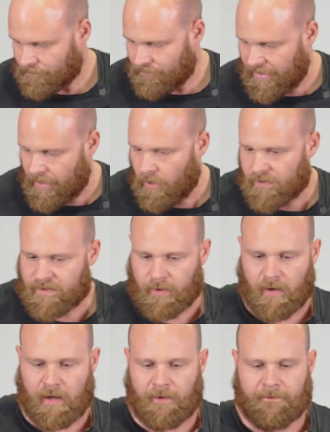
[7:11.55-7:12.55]
They
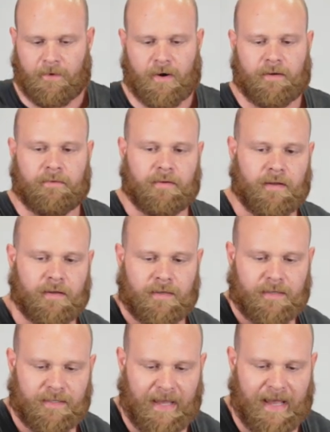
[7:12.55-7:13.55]
also offer
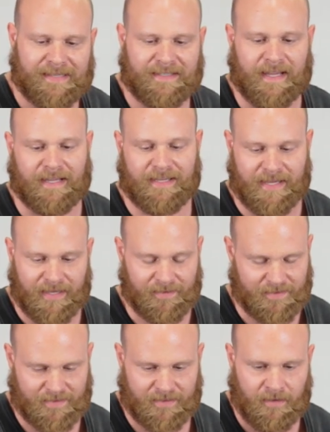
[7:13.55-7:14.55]
gasket
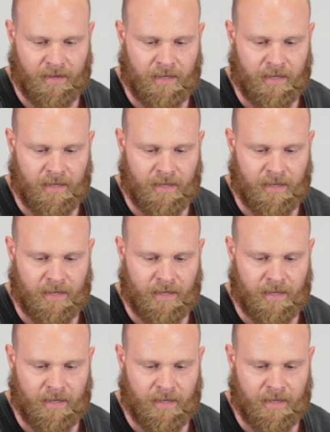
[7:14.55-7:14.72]
kits.